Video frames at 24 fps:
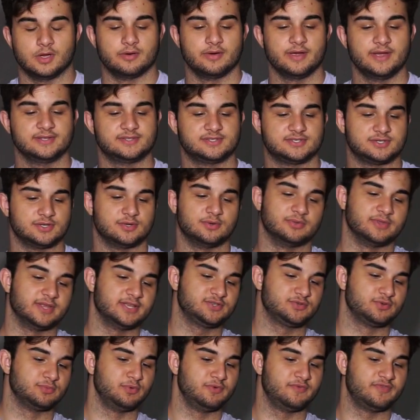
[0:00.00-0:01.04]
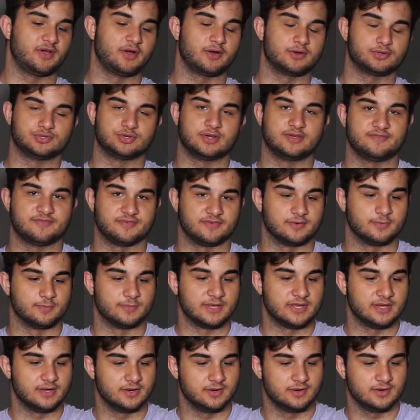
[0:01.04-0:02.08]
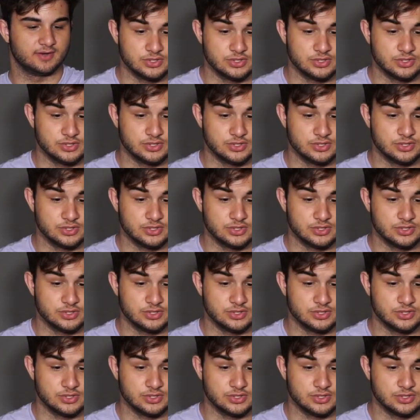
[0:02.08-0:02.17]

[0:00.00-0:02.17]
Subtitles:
All right, so let's remove the hard drive from here.